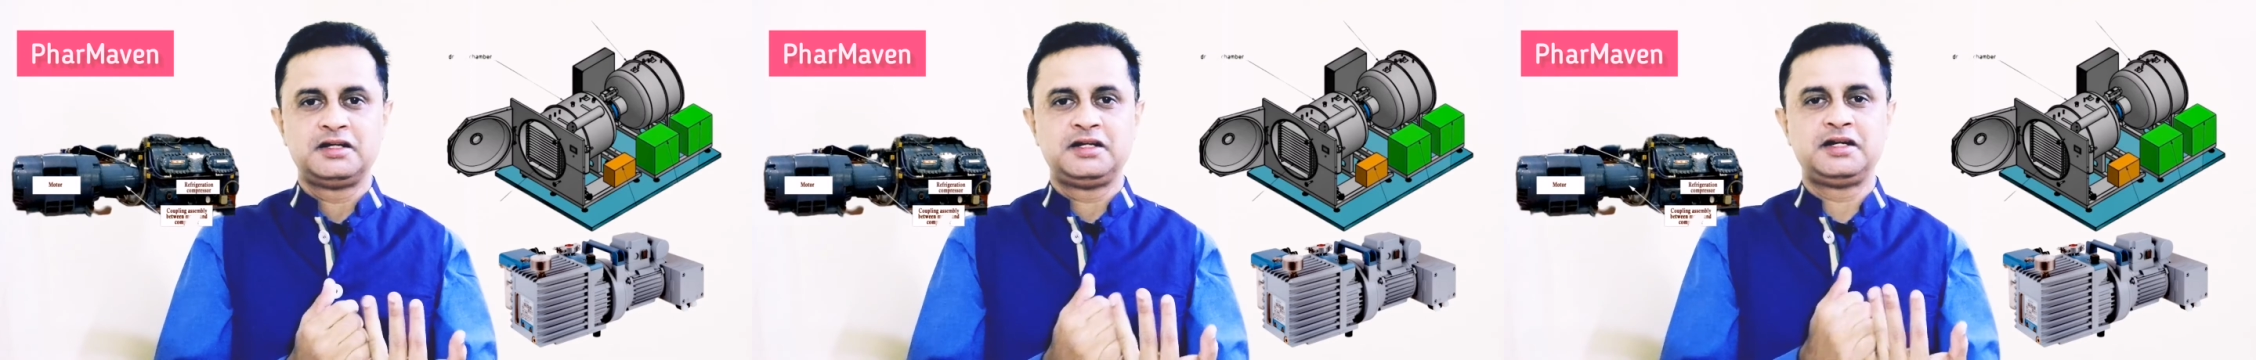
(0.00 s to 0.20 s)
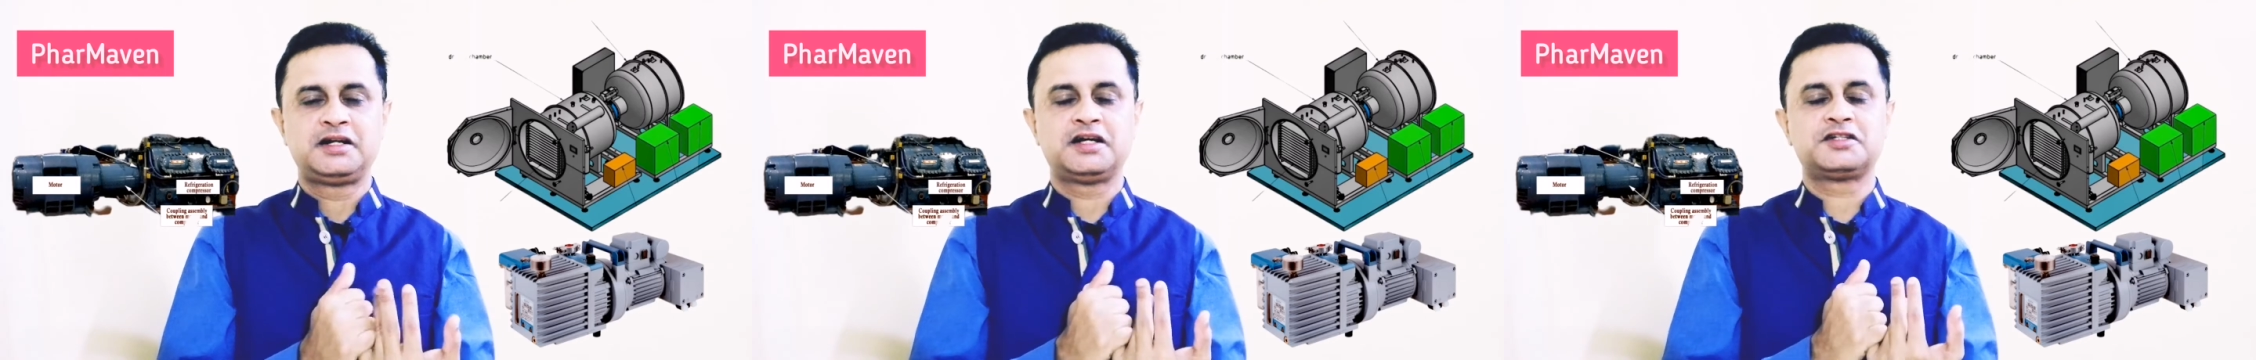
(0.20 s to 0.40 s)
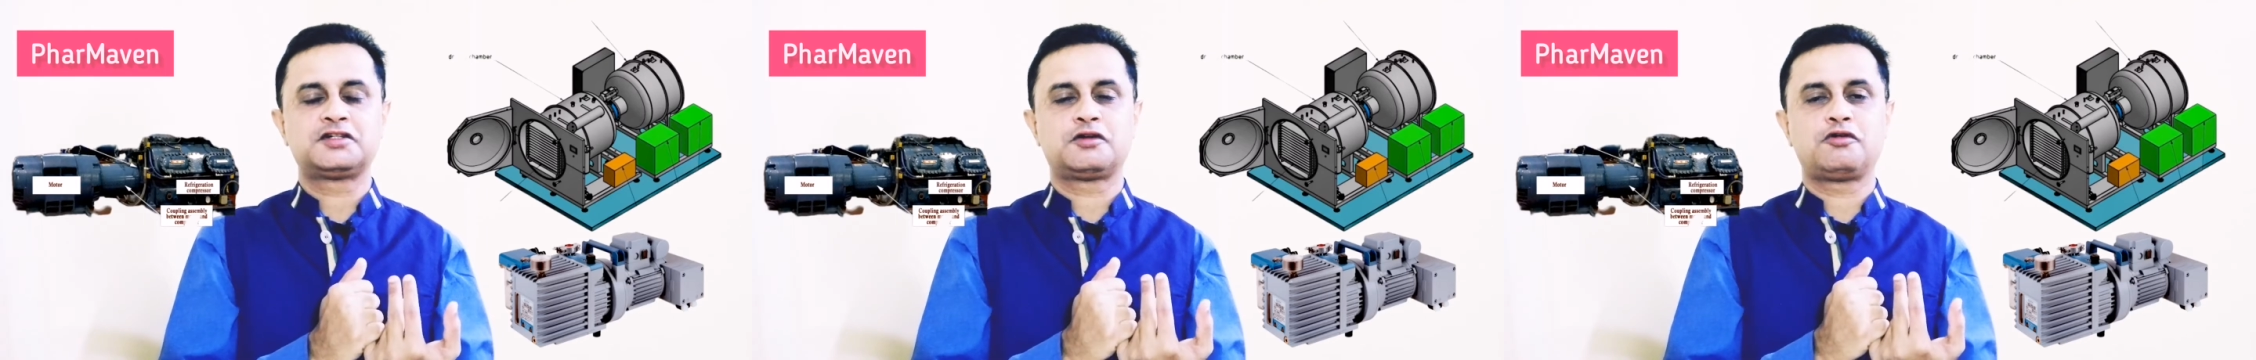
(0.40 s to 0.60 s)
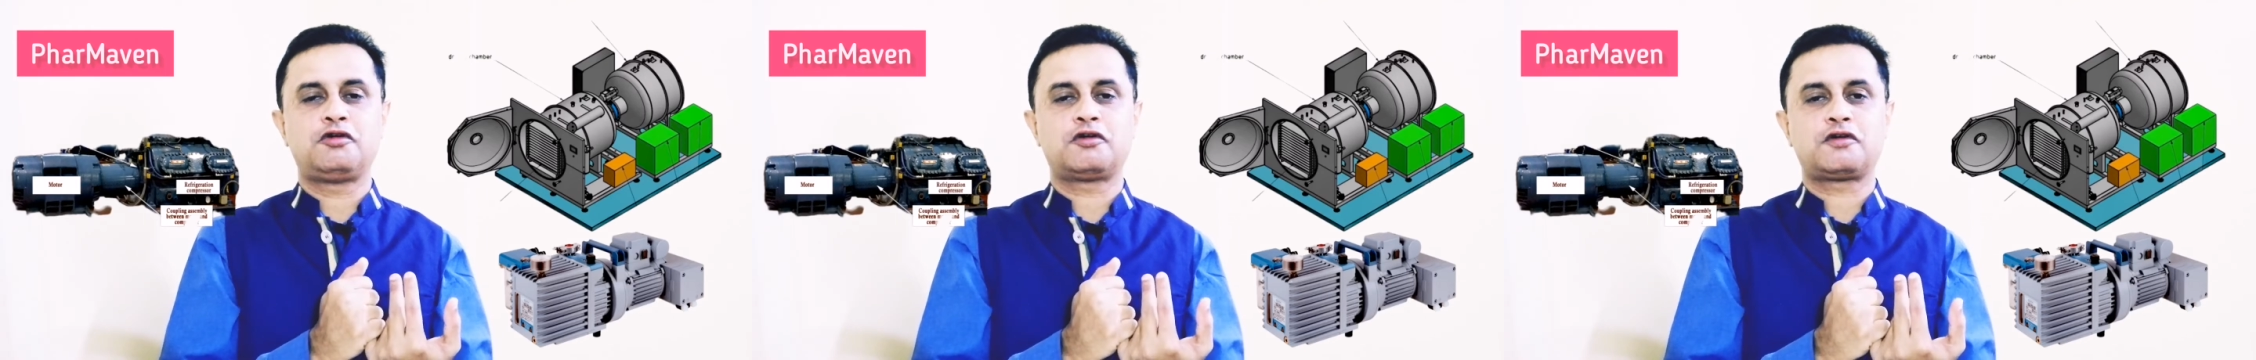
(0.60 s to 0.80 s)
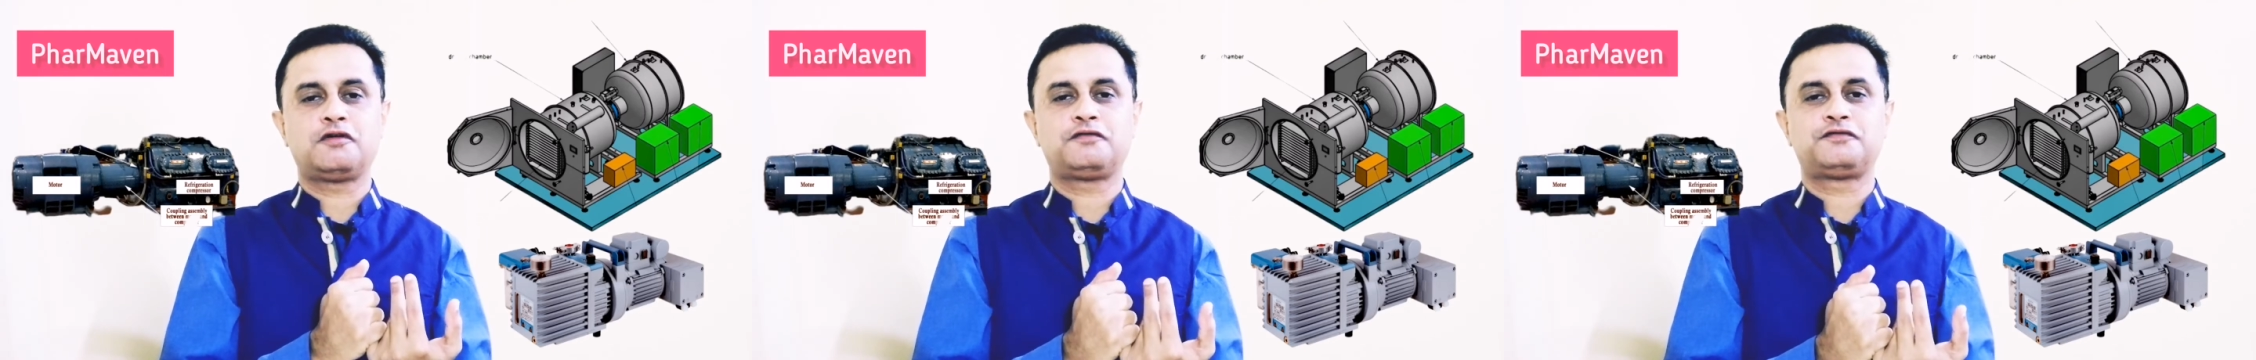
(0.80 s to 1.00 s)
it has a
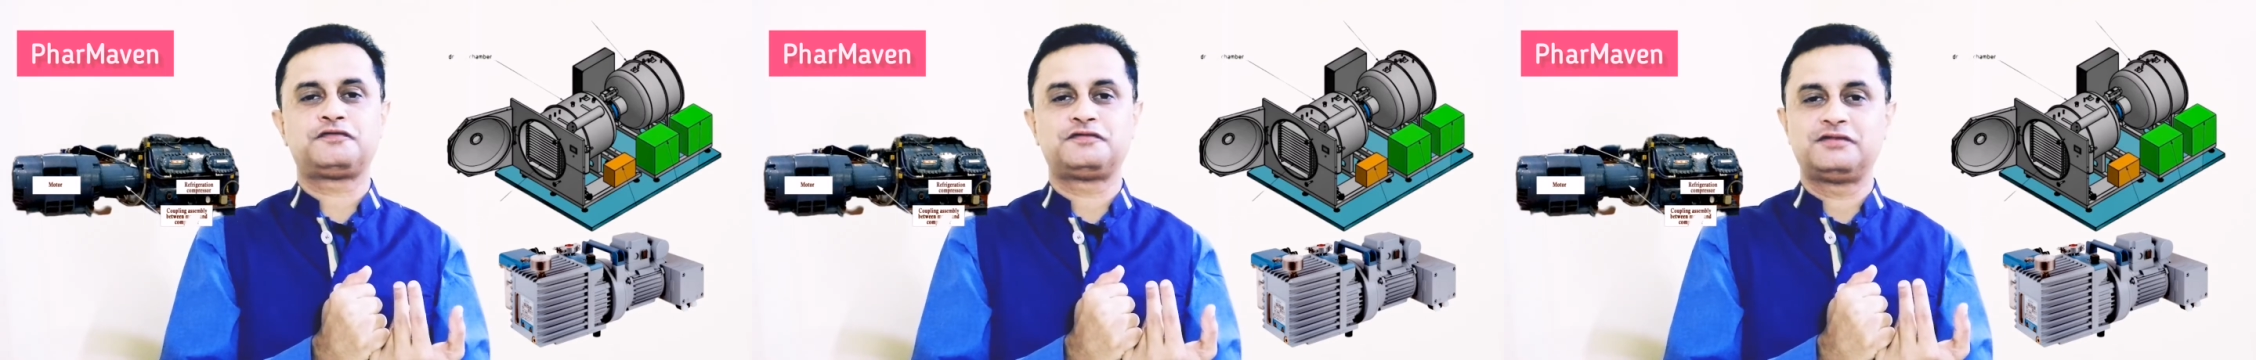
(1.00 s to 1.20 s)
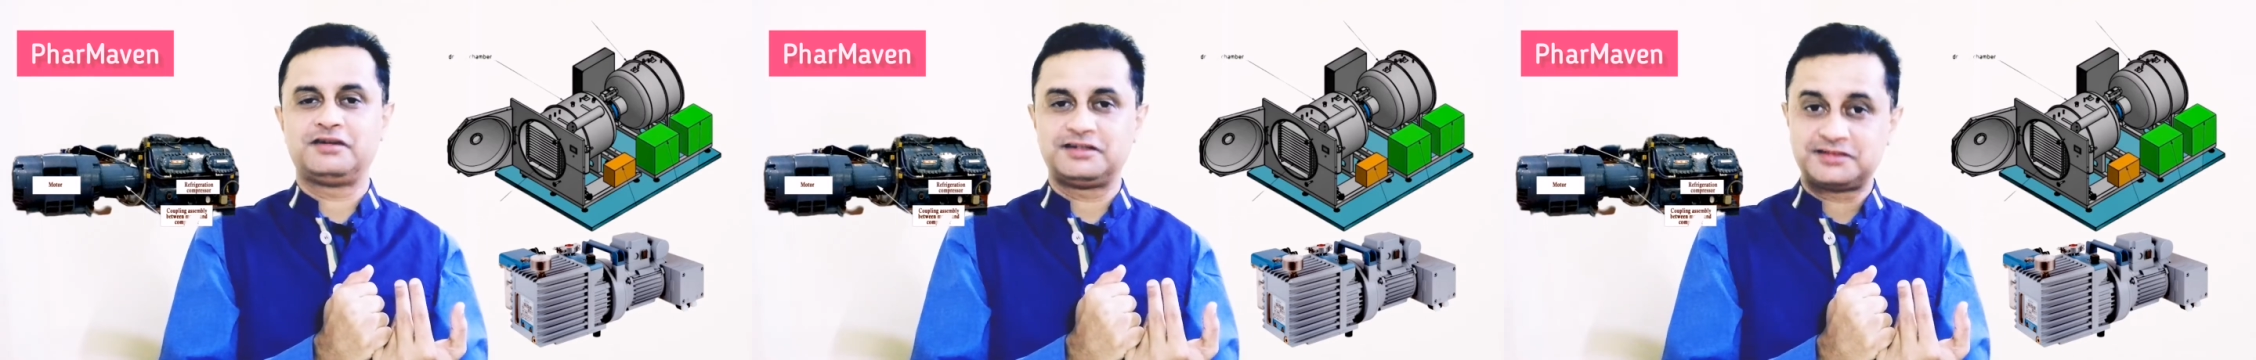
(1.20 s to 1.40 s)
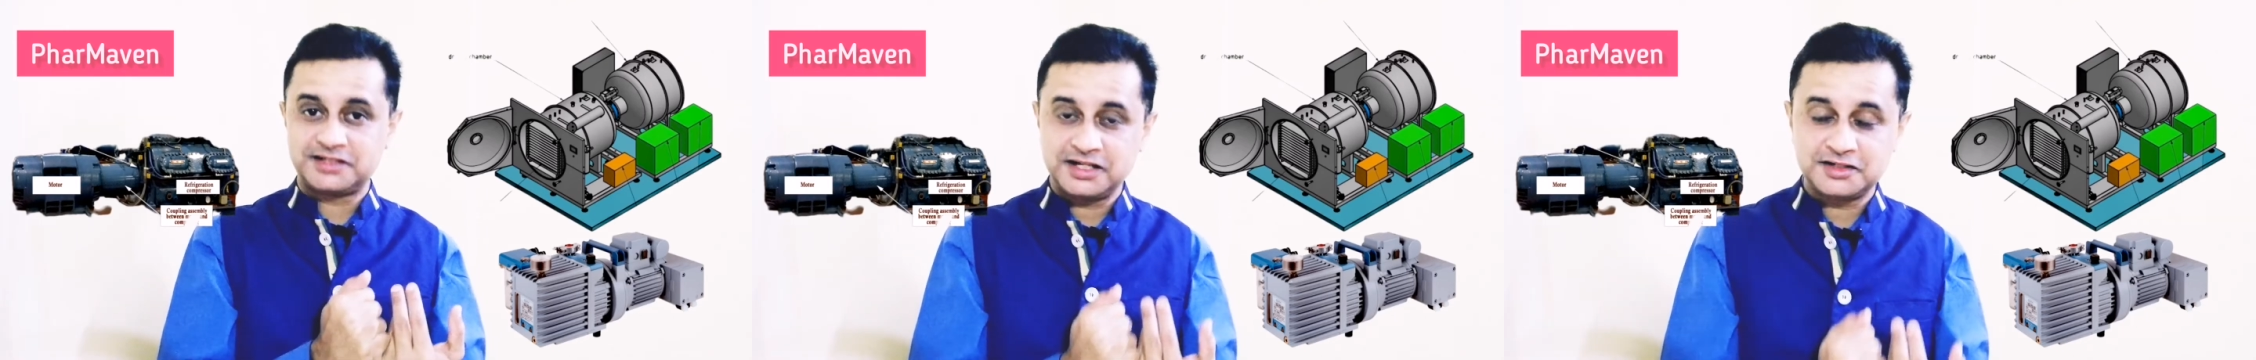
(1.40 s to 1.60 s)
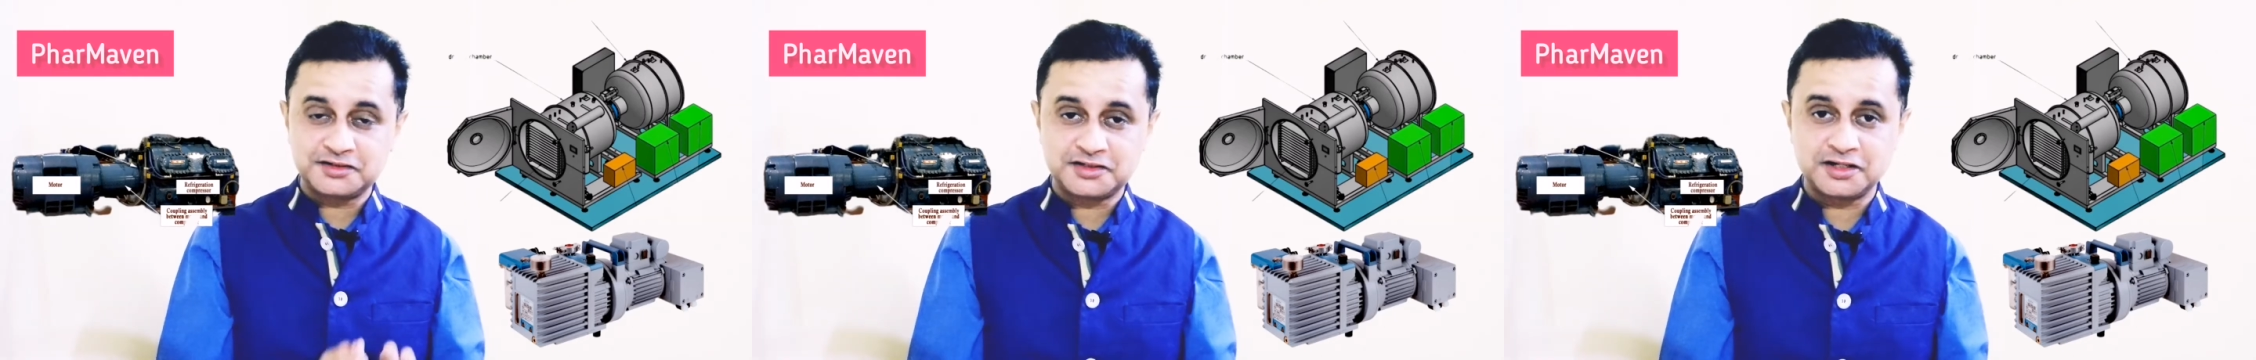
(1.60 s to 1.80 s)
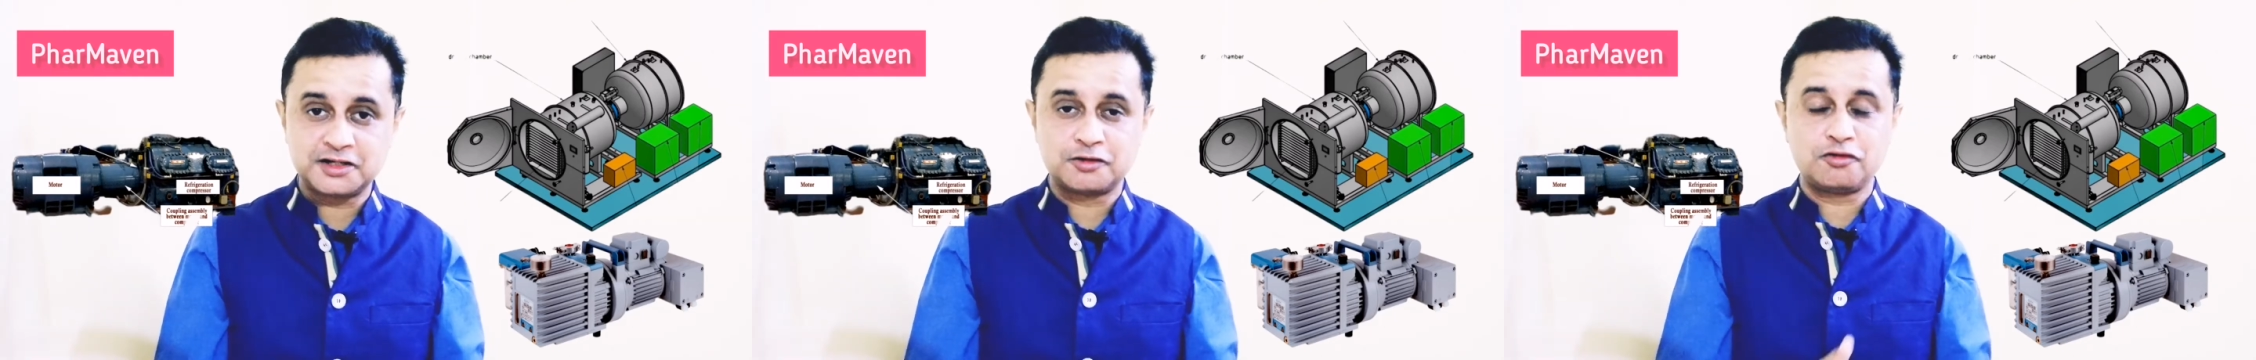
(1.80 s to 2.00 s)
lot of sensor,